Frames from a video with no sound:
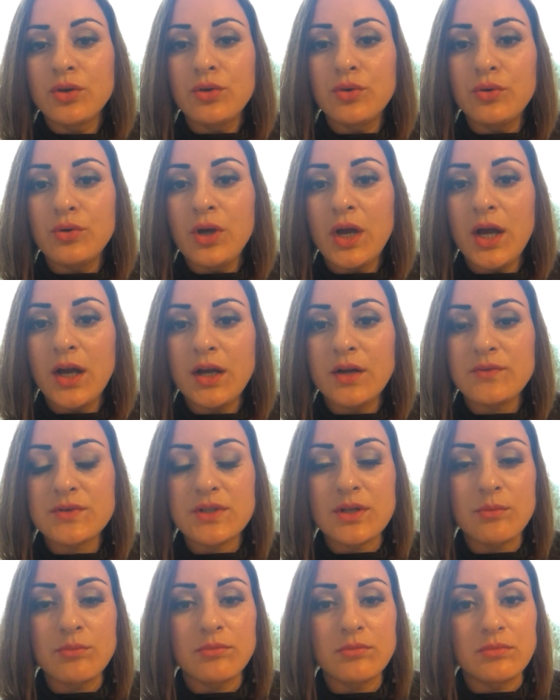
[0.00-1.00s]
To have
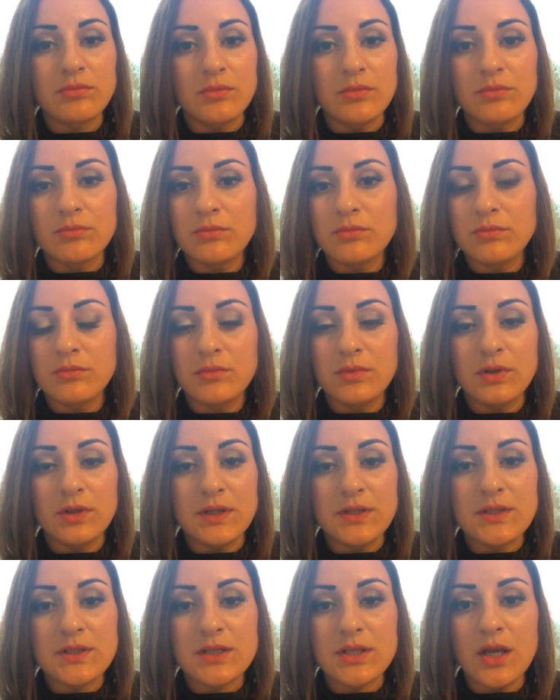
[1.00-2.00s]
some,
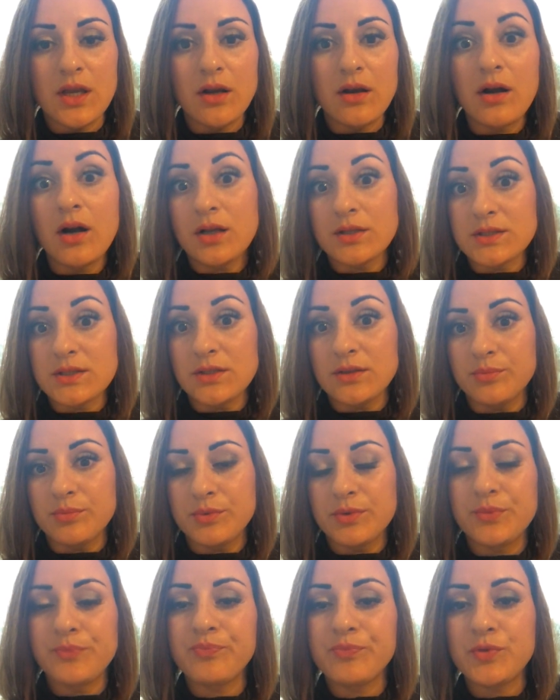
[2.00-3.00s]
let's say,
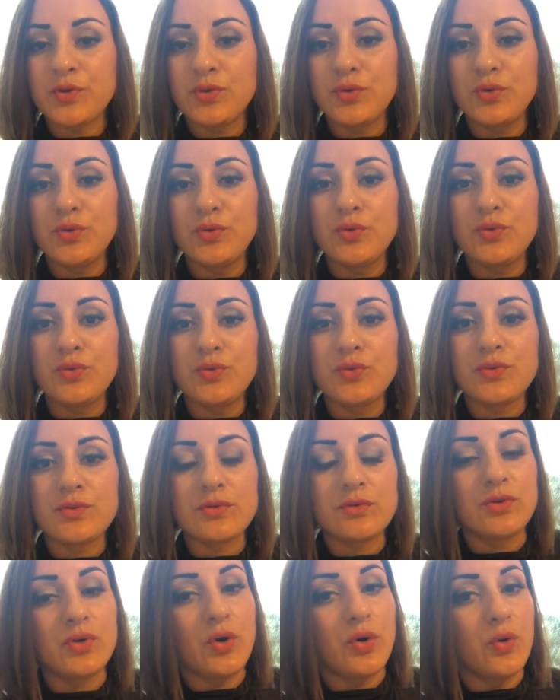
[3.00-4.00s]
concept,
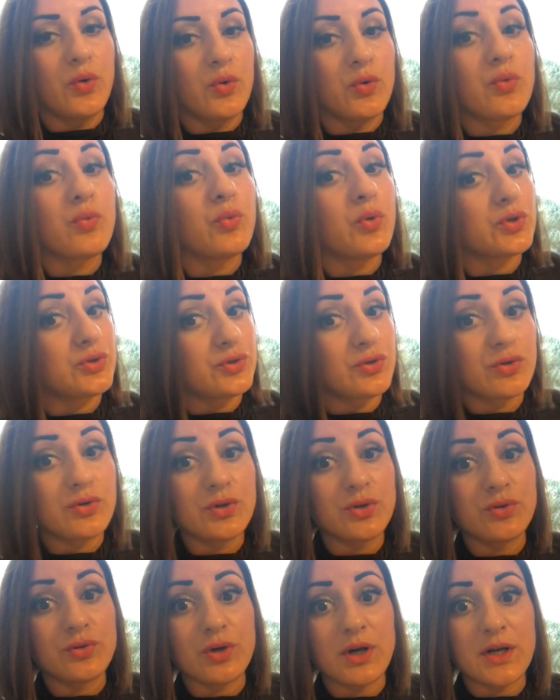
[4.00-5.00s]
to know what you're
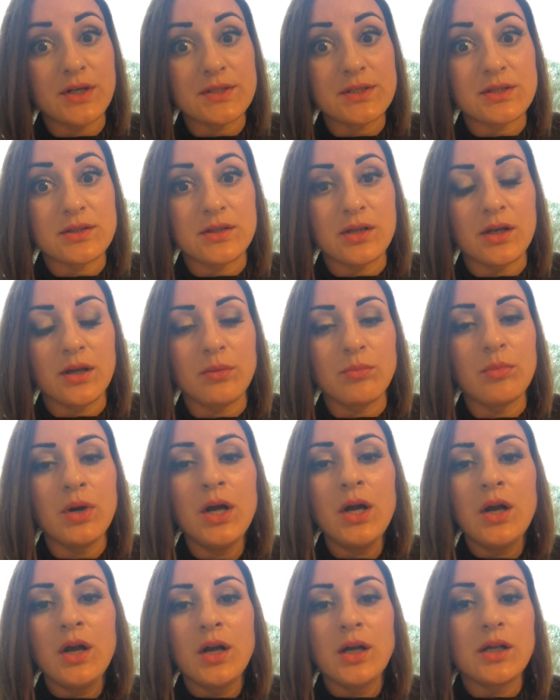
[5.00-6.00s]
going to ask them,
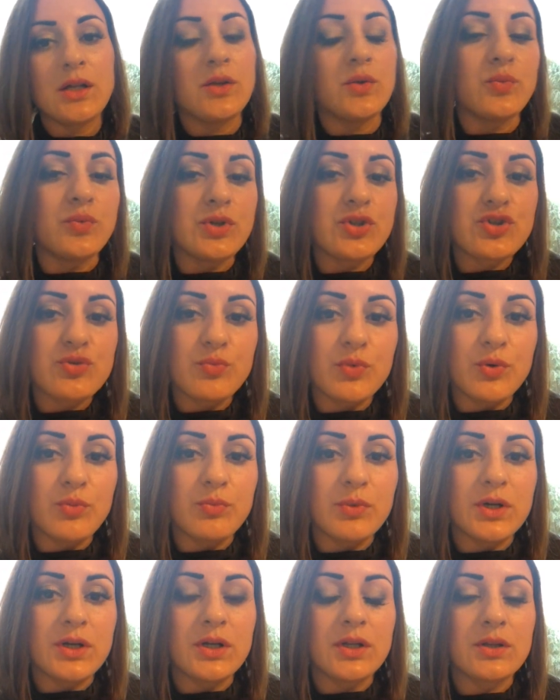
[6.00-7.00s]
in which
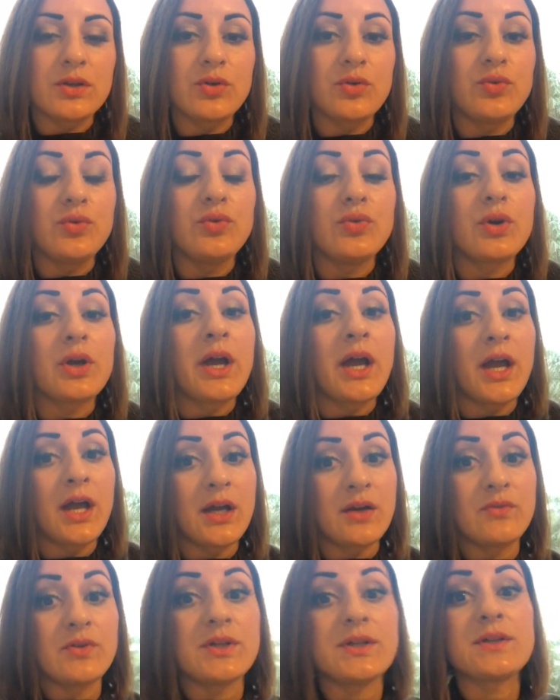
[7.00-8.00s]
moment, to
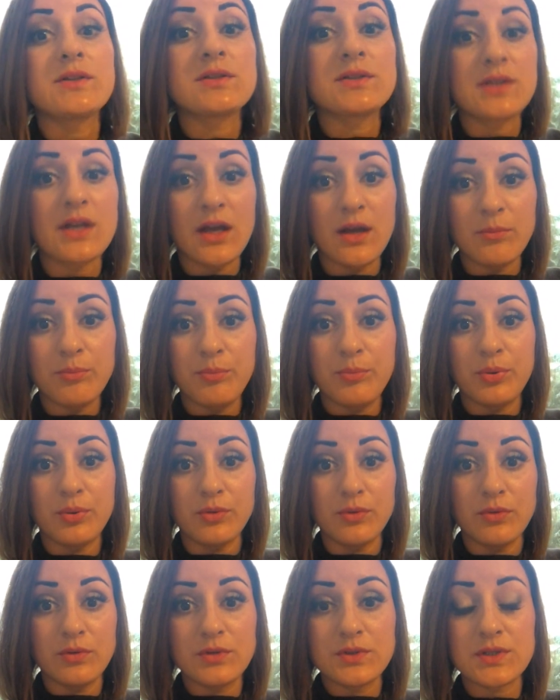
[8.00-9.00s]
have
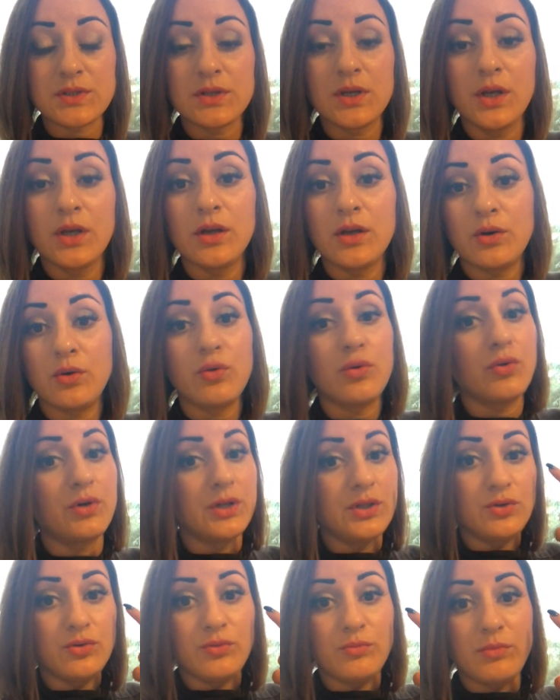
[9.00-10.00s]
examples or
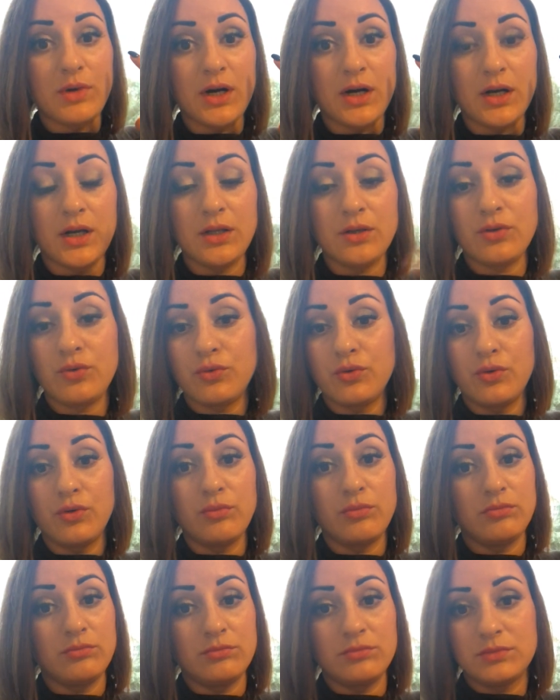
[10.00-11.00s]
in your mind
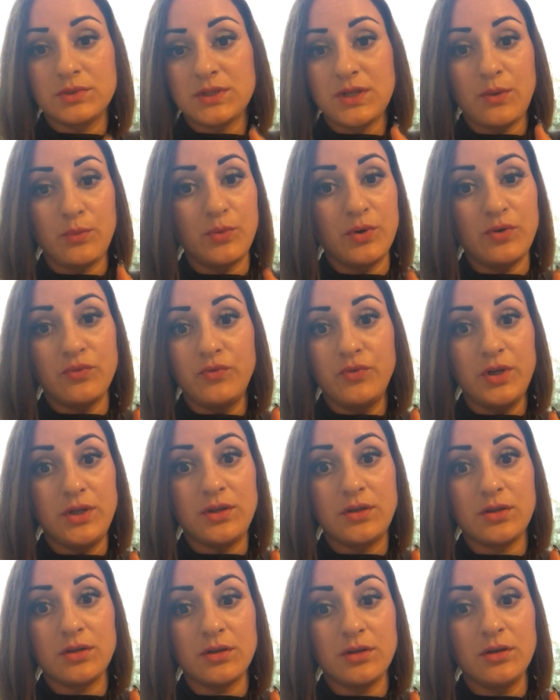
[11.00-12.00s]
or somewhere
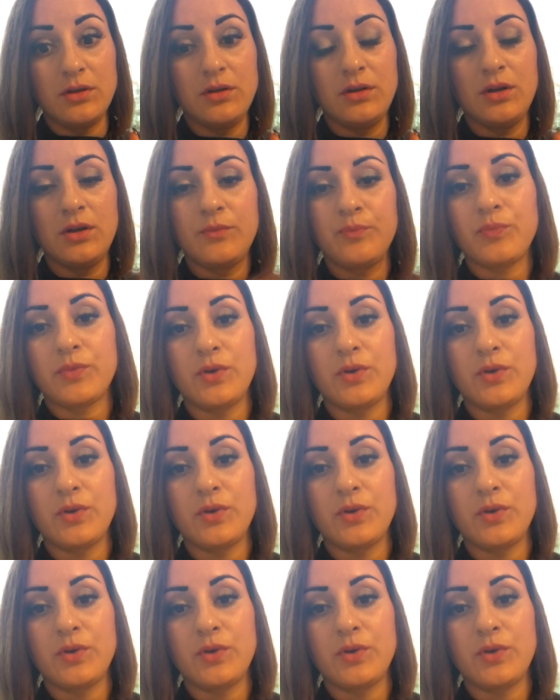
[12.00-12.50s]
written.